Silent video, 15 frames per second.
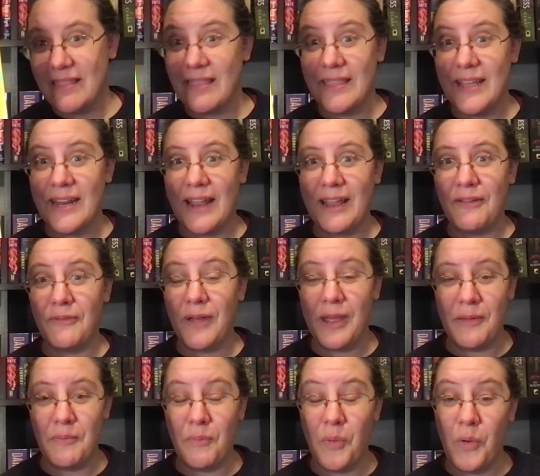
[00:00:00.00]
then I
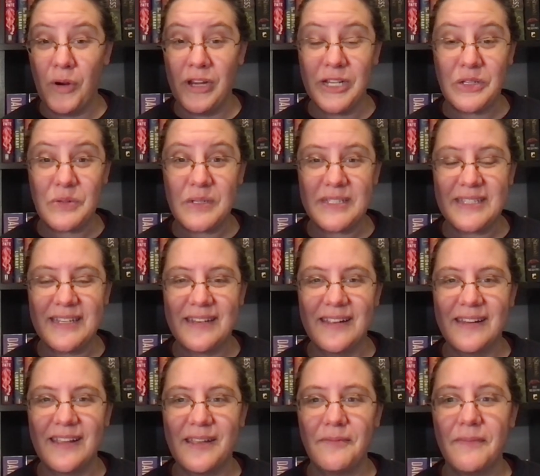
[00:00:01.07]
am more interested
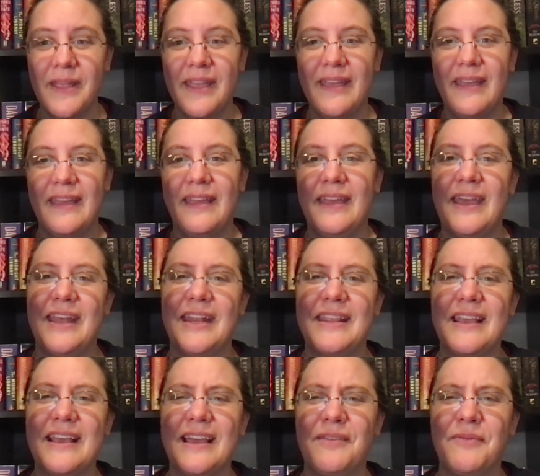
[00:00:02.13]
in it. And I
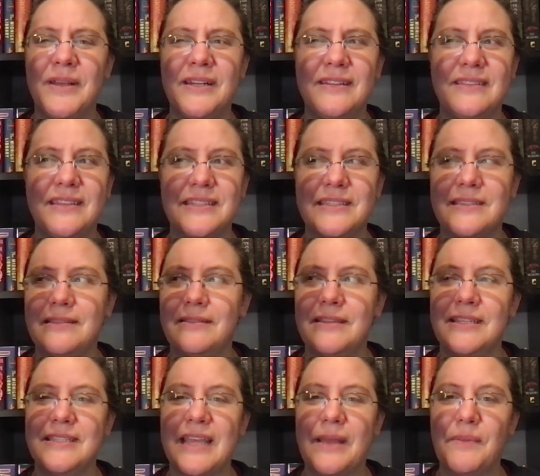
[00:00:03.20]
think I rated this
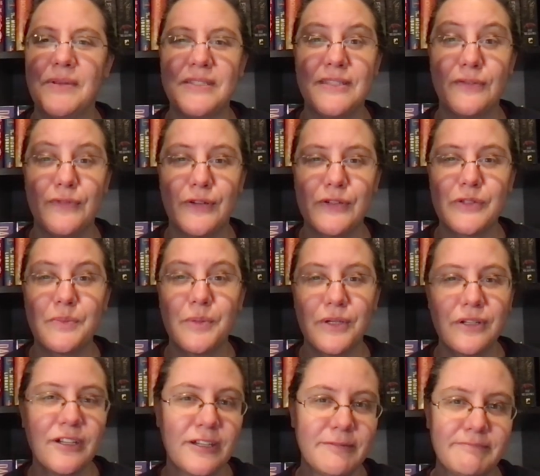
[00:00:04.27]
the same as the first
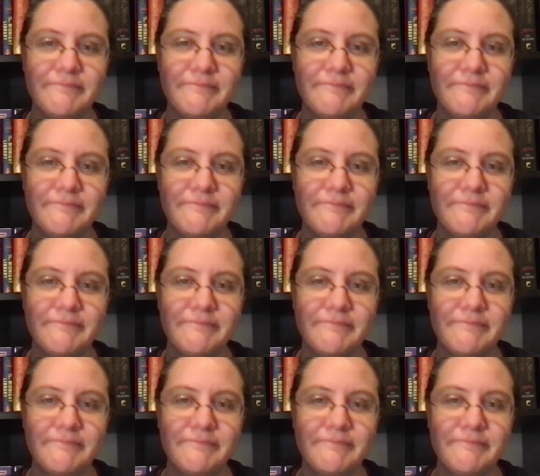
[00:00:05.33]
book.